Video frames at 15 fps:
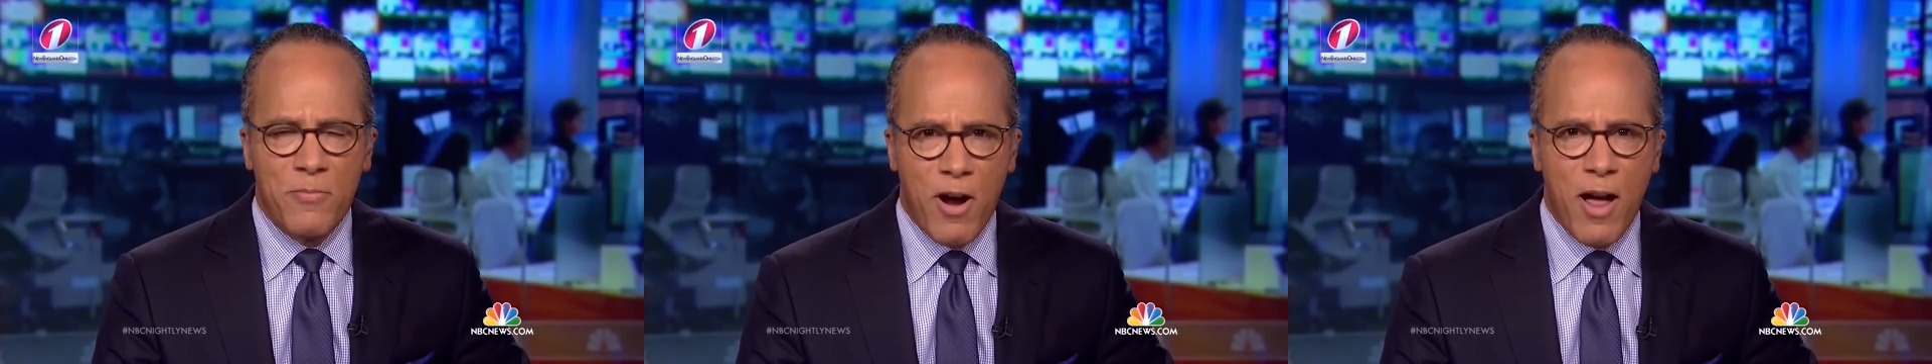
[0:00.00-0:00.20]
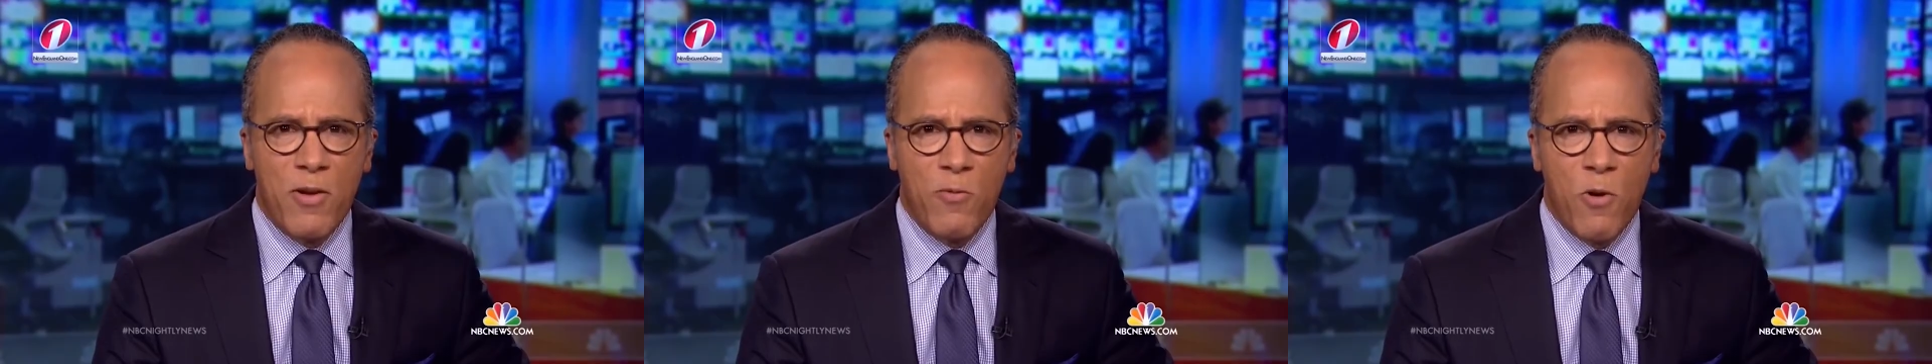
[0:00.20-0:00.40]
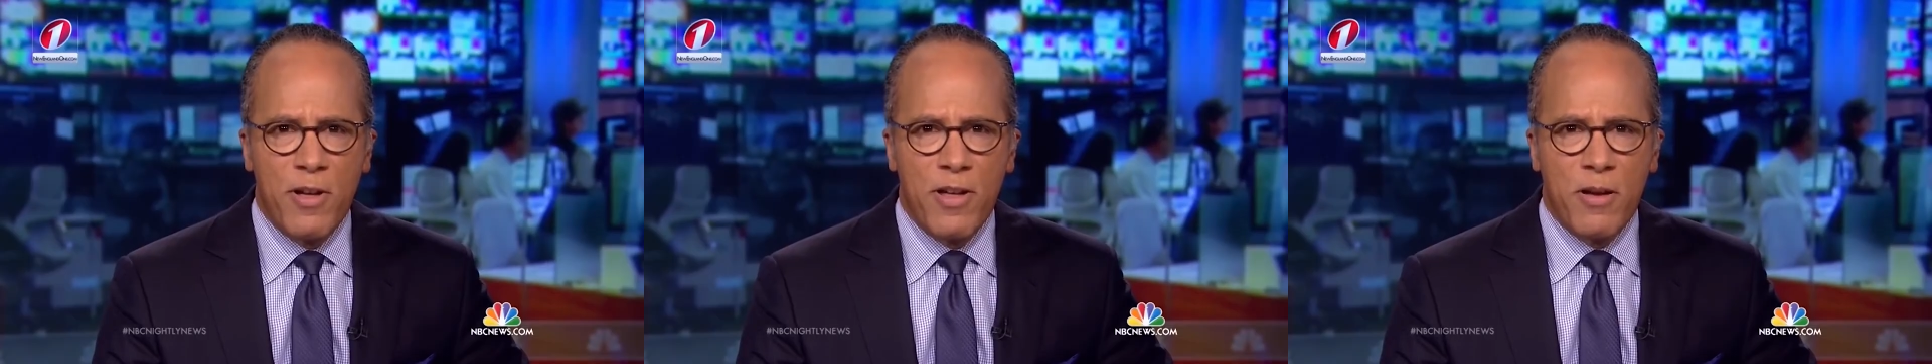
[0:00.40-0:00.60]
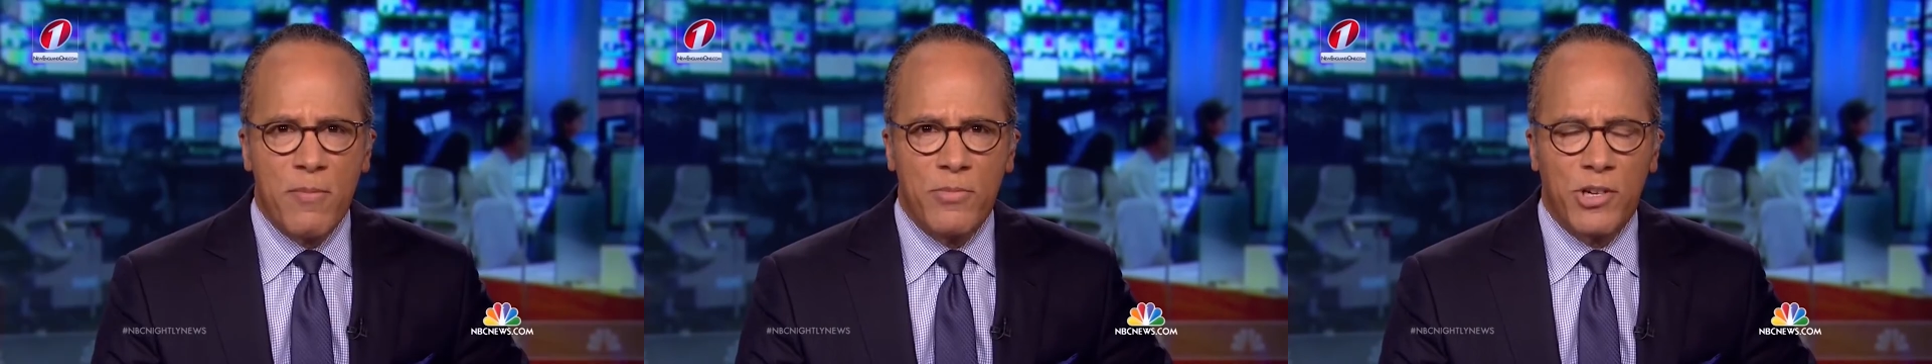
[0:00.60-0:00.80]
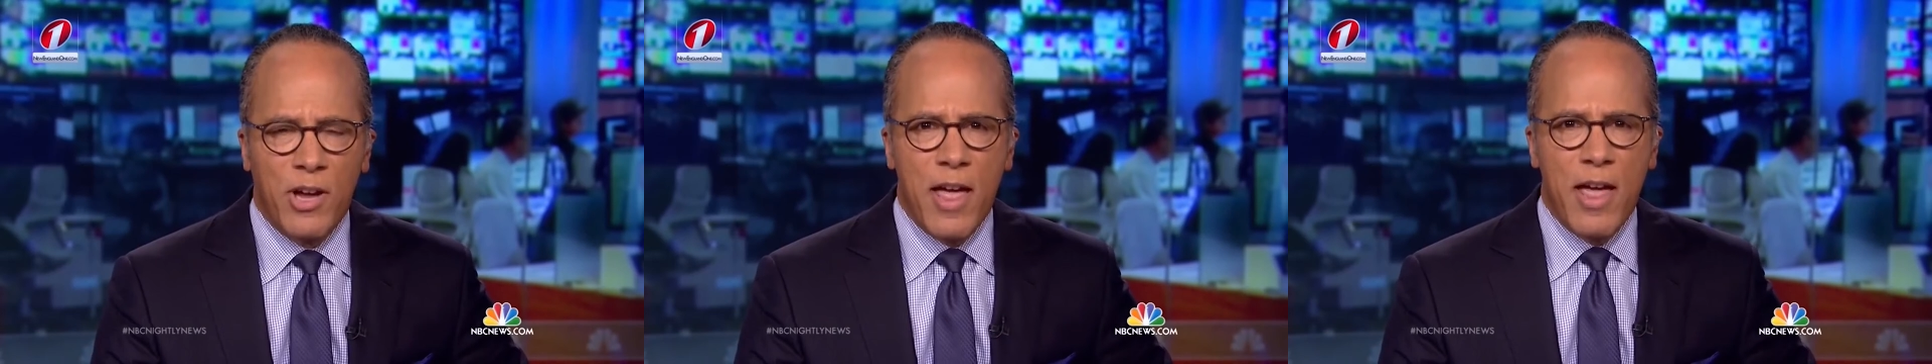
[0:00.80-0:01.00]
Brian
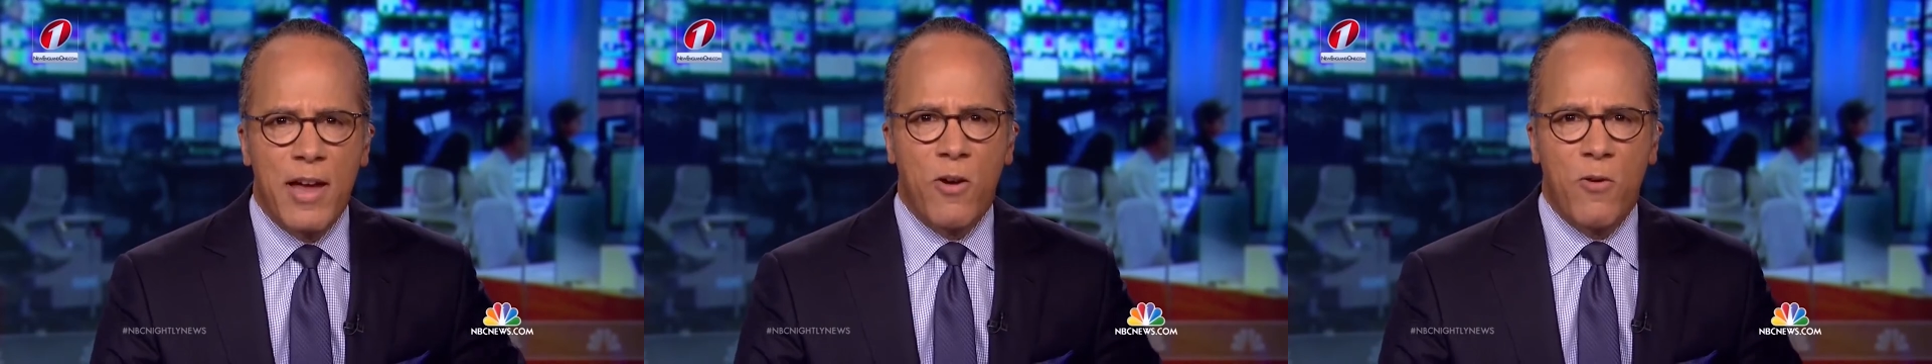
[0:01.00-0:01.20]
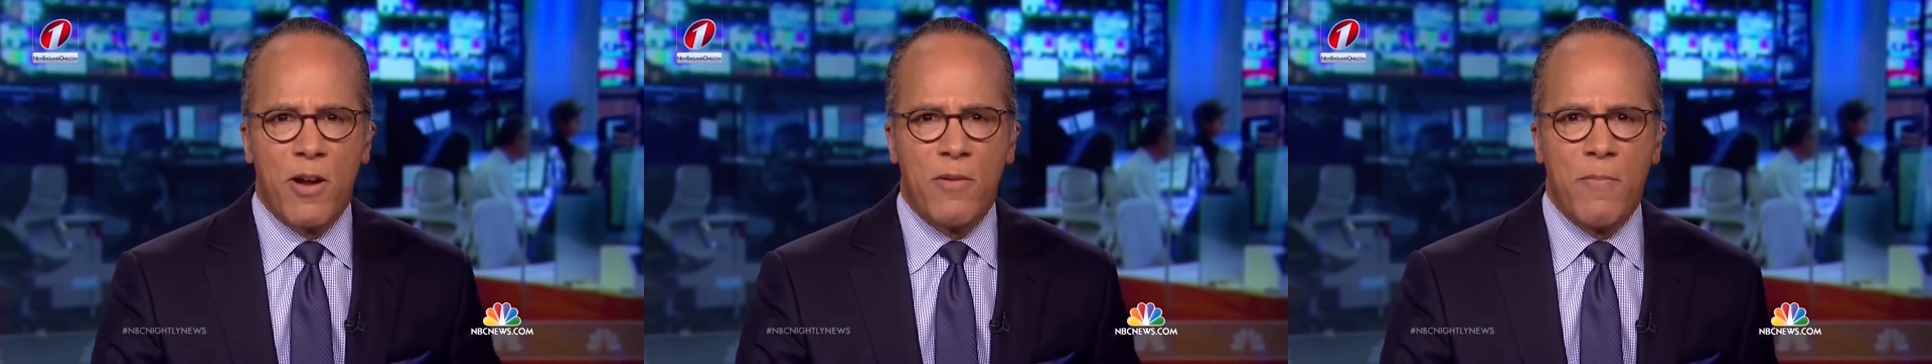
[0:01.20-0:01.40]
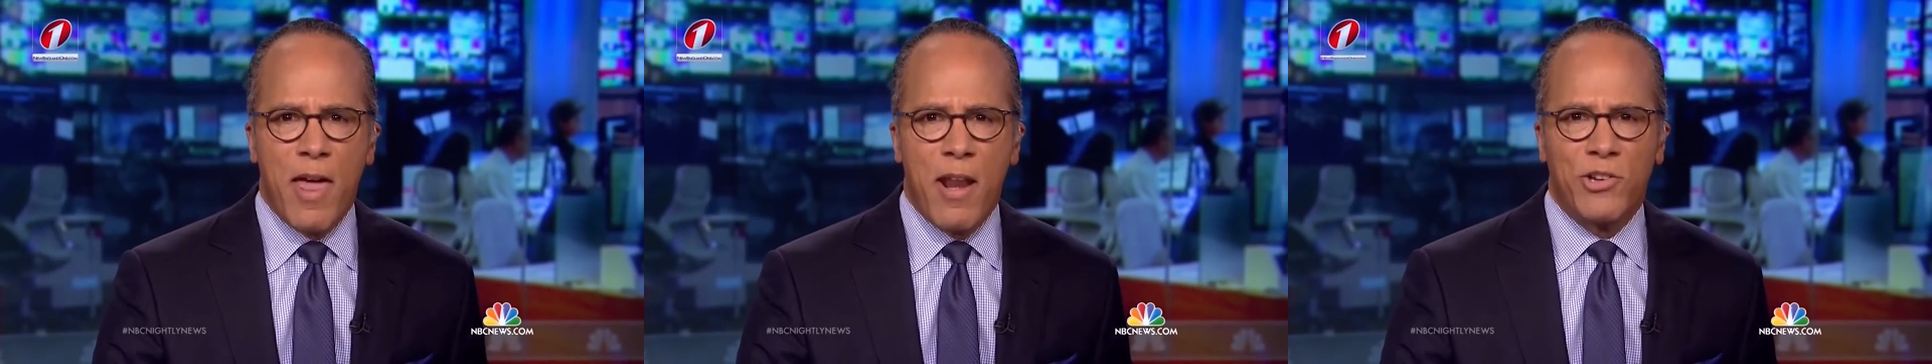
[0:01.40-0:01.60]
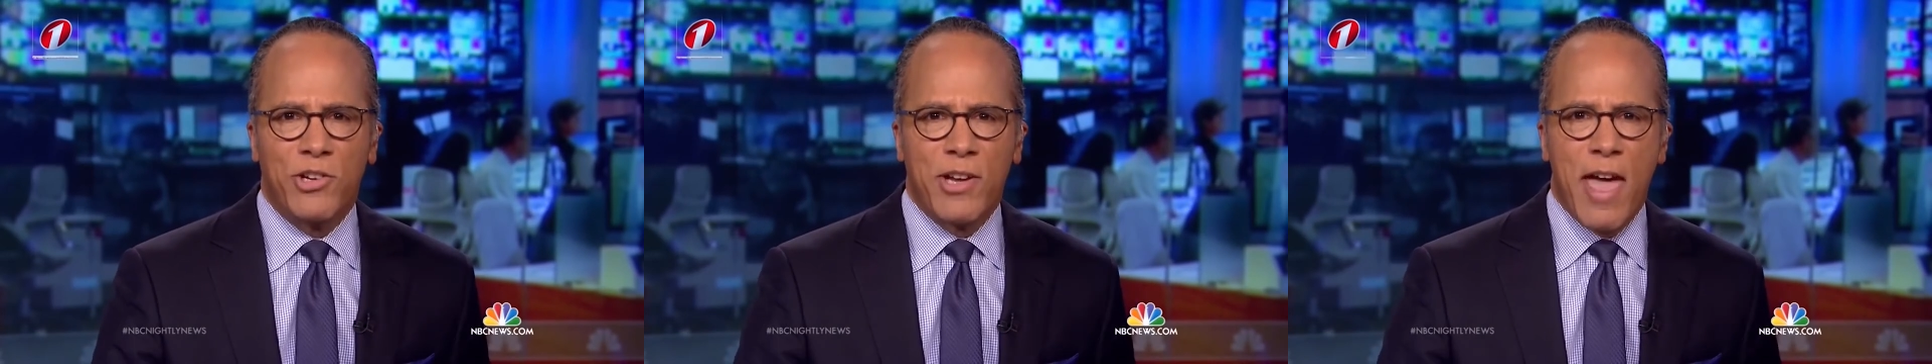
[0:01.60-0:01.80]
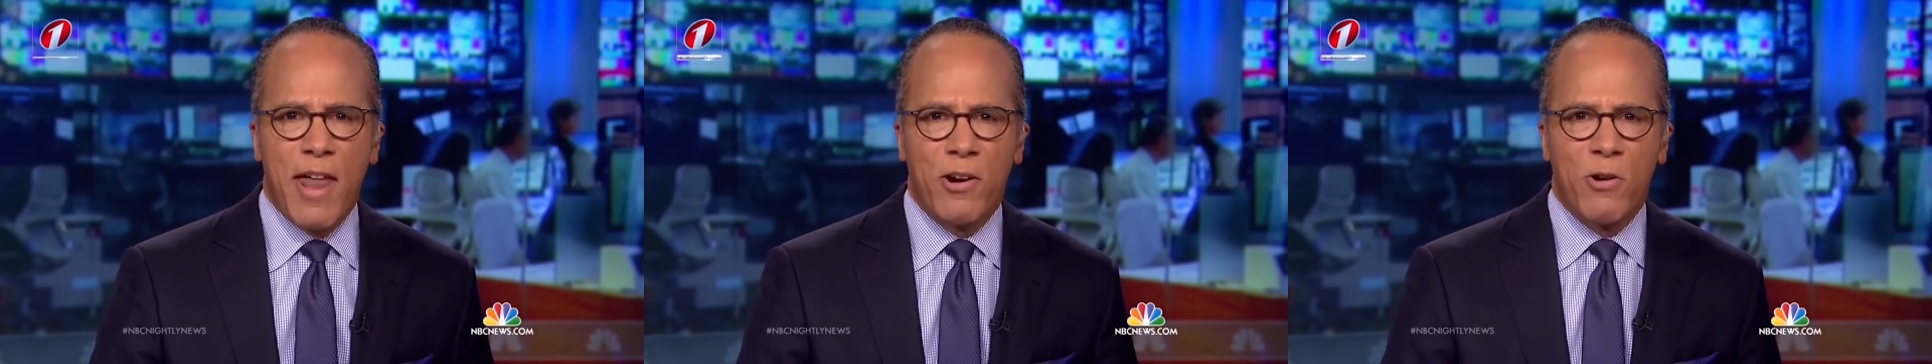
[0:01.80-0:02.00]
Williams, anchor and
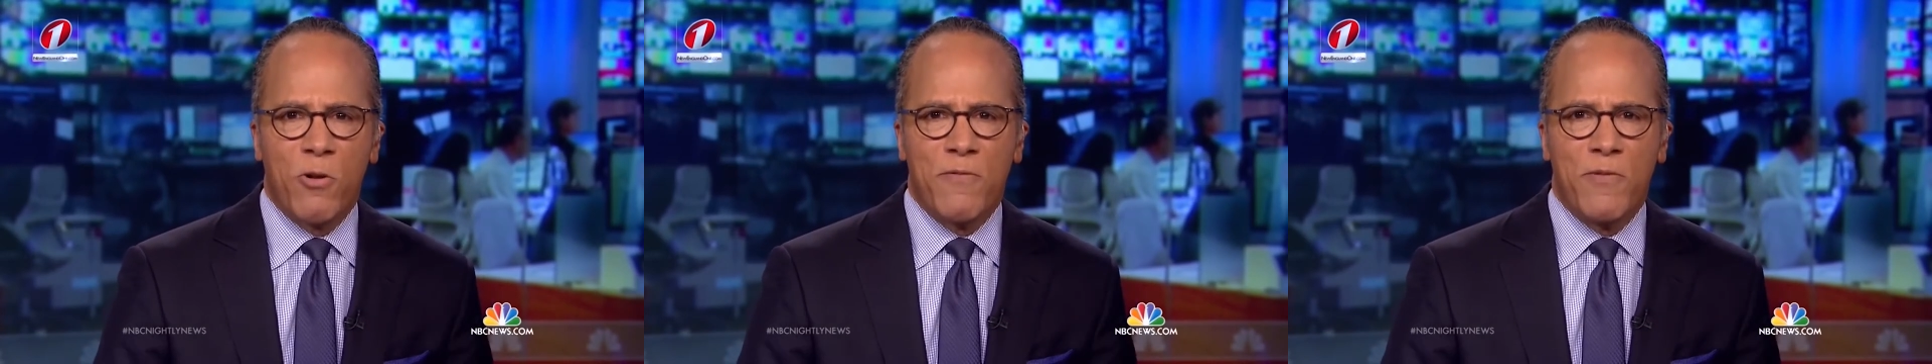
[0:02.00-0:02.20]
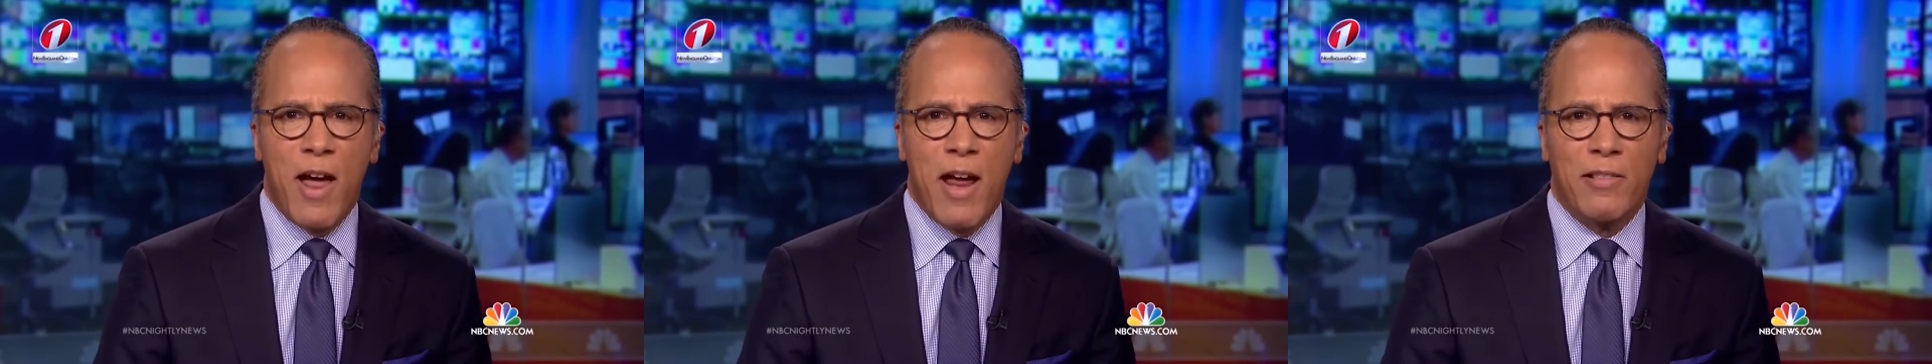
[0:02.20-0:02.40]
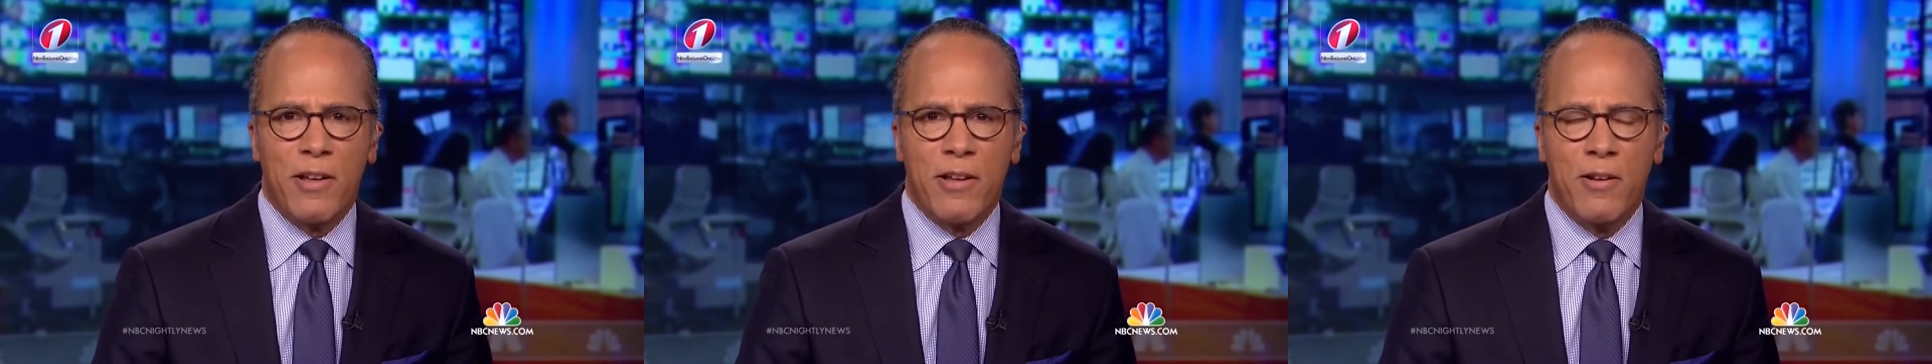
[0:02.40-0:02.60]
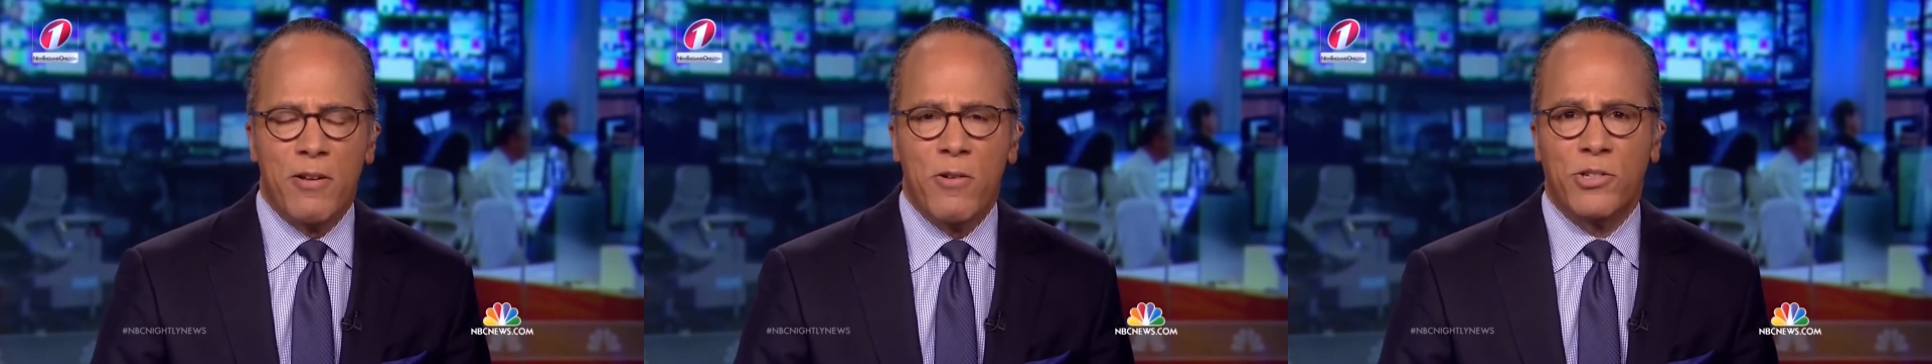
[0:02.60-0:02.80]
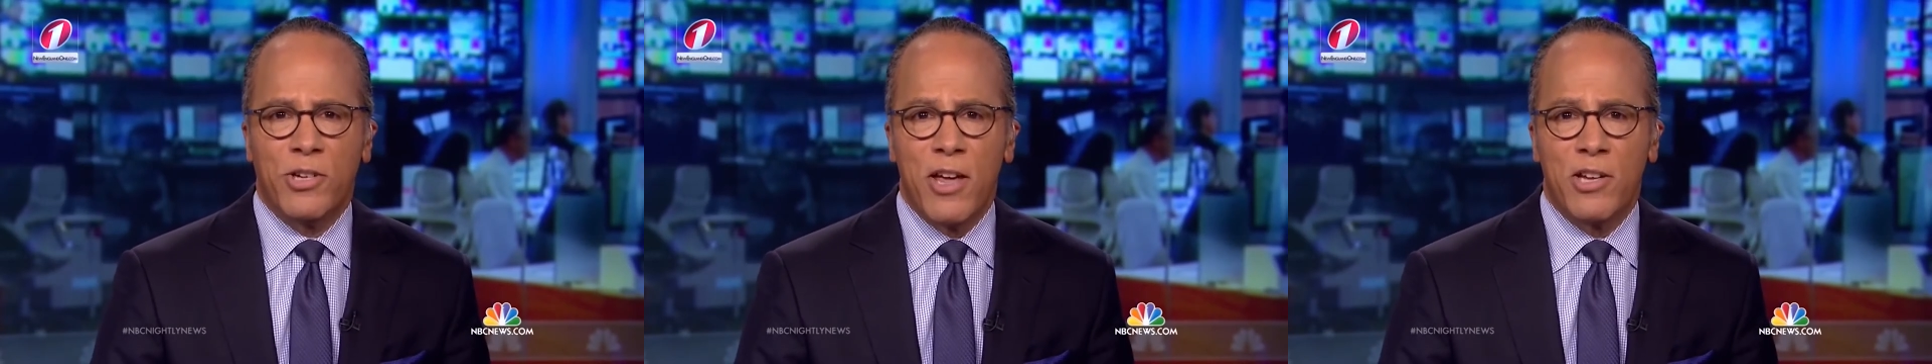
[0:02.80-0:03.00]
managing editor of Nightly News,